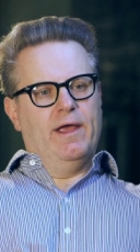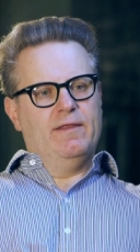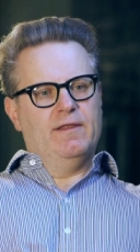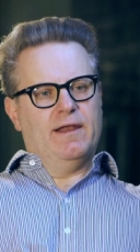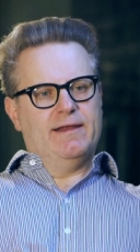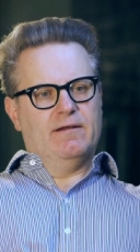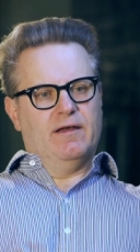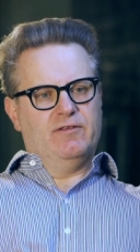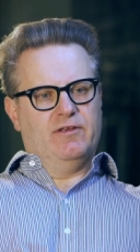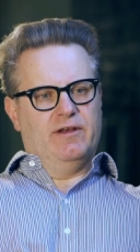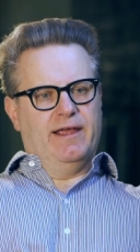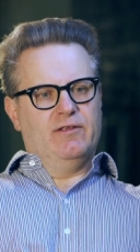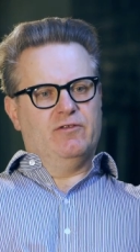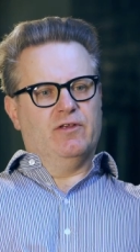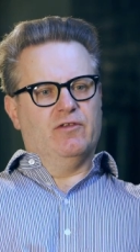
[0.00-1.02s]
In the late
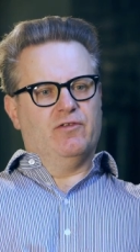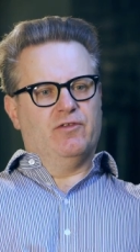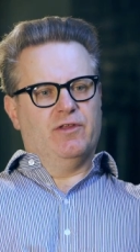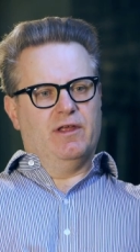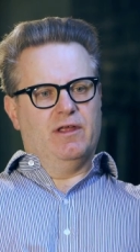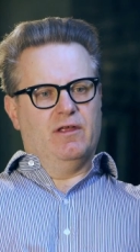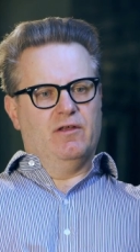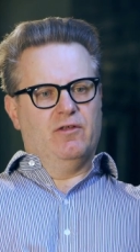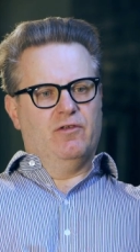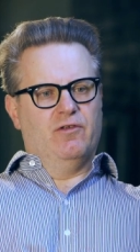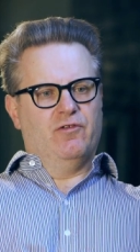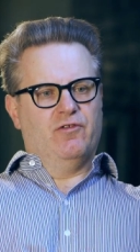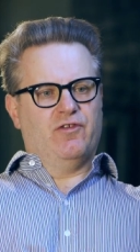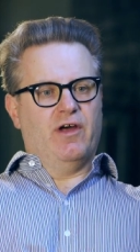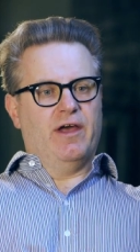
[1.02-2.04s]
1980s, the
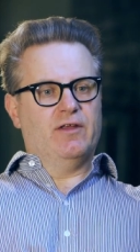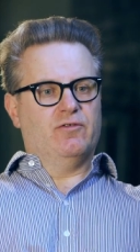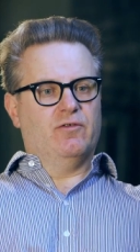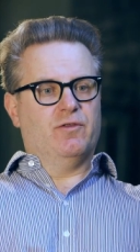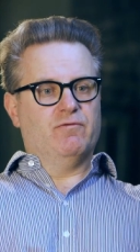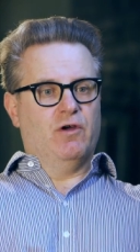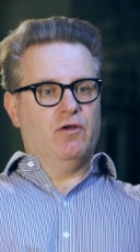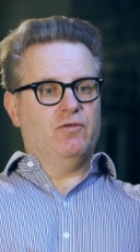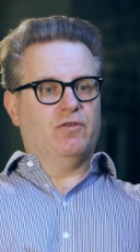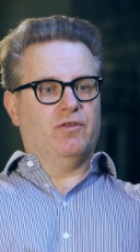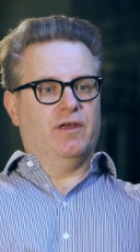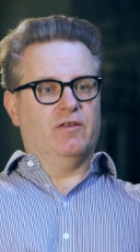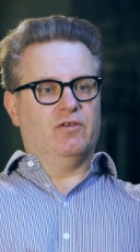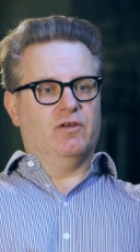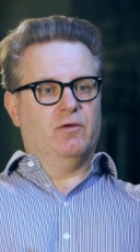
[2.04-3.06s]
site of the Rose
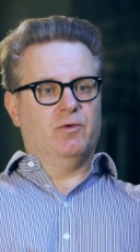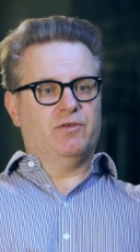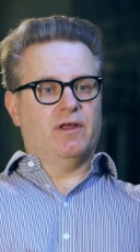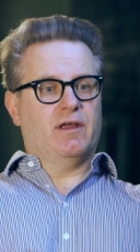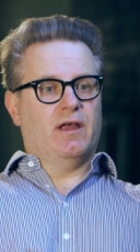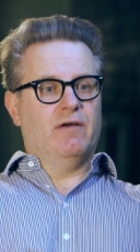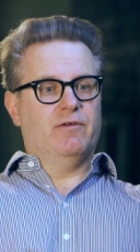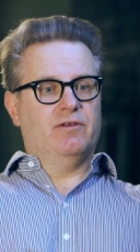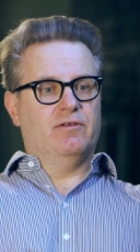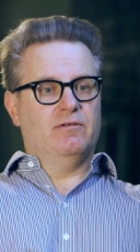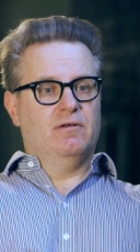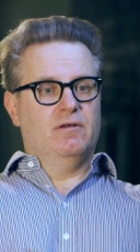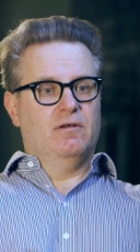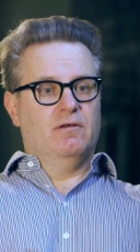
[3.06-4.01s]
Theatre was uncovered,